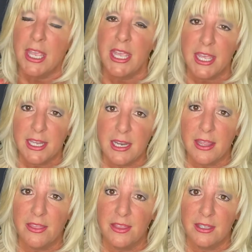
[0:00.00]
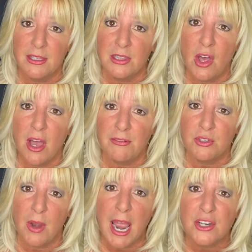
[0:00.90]
In the law of
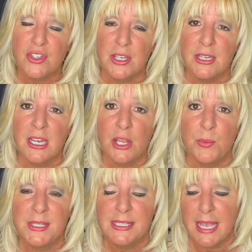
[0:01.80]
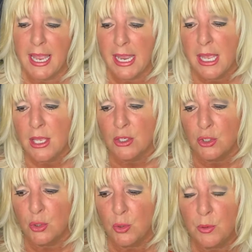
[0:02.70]
attraction, it would say
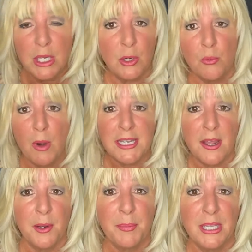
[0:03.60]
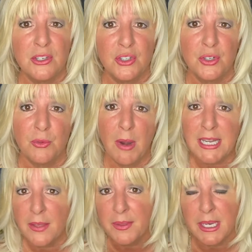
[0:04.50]
to, you know, write down a picture,
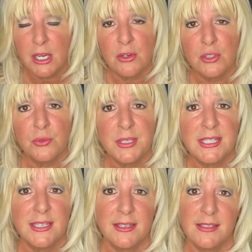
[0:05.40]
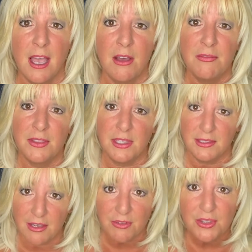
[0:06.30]
write down the characteristics of the
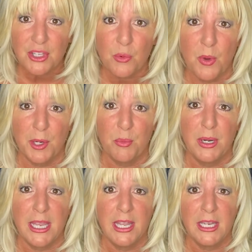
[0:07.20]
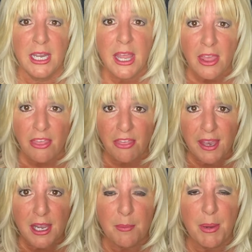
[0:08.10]
lover that you want to bring in.
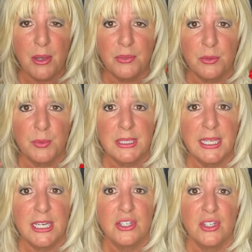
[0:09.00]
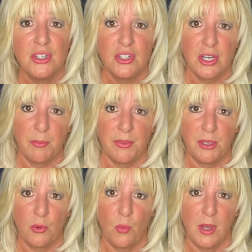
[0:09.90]
Think about the relationship
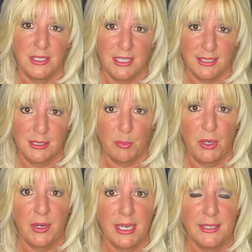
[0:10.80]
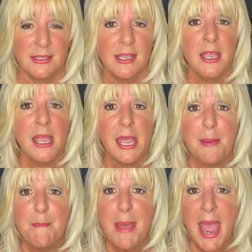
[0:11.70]
that you want to experience.
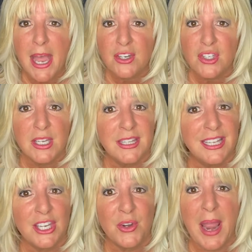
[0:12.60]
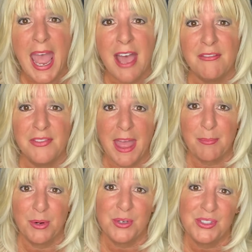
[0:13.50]
Imagine that you have
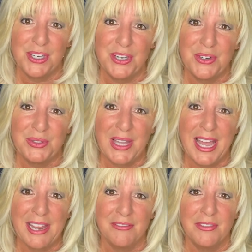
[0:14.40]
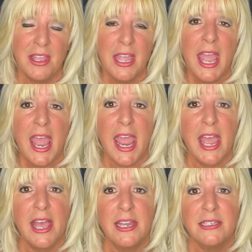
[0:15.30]
that person in your life
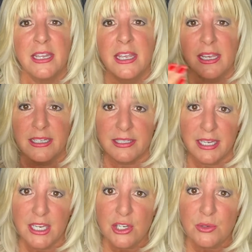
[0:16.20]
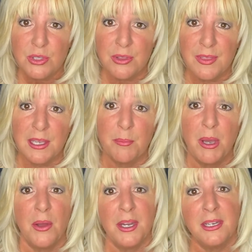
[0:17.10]
and continue to think
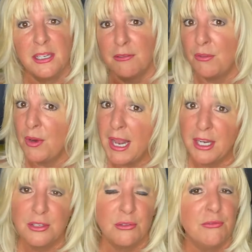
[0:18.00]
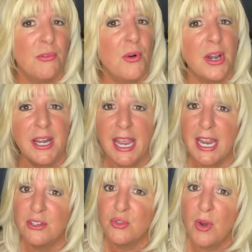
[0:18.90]
about it, give gratitude for it,
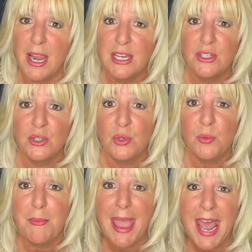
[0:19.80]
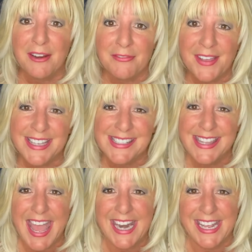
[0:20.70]
and try to manifest
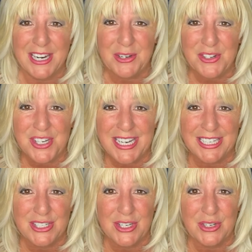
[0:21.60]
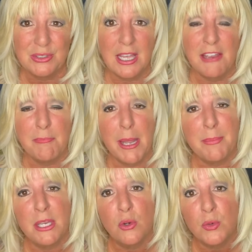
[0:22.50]
that energy into your life by
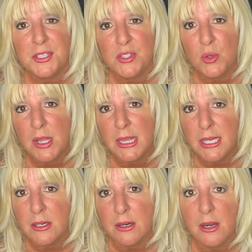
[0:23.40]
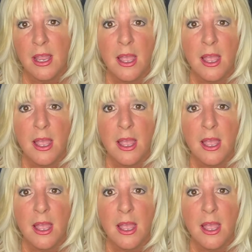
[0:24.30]
being crystal clear